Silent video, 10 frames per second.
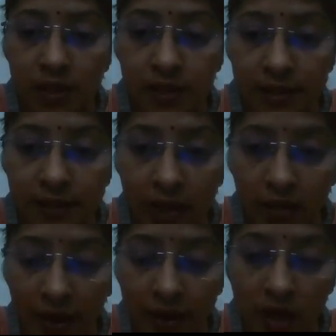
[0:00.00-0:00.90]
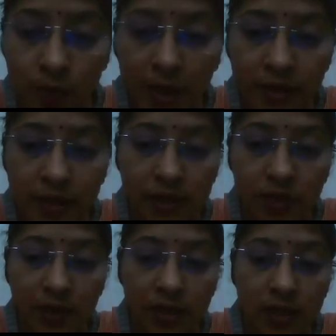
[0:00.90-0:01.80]
This is cervical
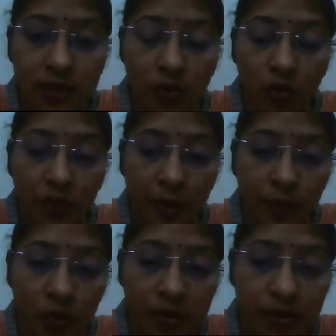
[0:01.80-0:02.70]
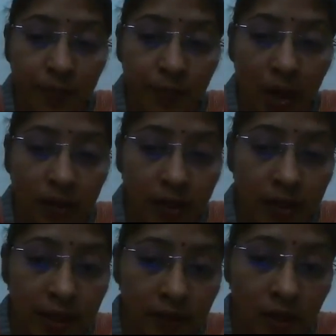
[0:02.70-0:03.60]
pregnancy when the embryo is
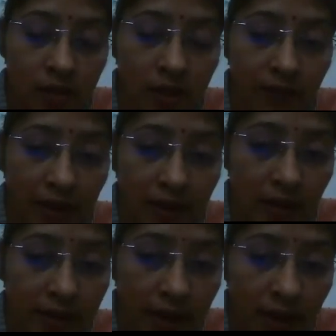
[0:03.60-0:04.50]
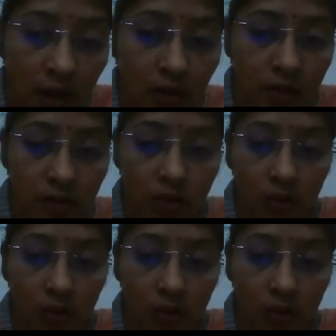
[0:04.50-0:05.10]
implanted in the cervical canal.